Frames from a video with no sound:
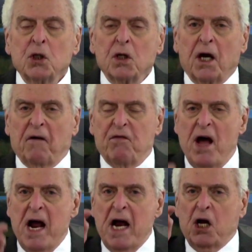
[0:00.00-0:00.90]
If
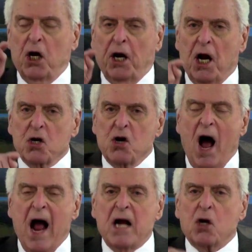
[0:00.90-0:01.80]
they can
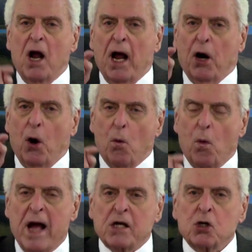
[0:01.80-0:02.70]
indict and
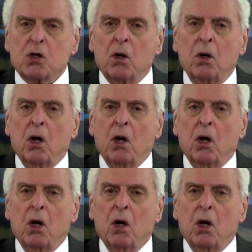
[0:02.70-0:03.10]
arrest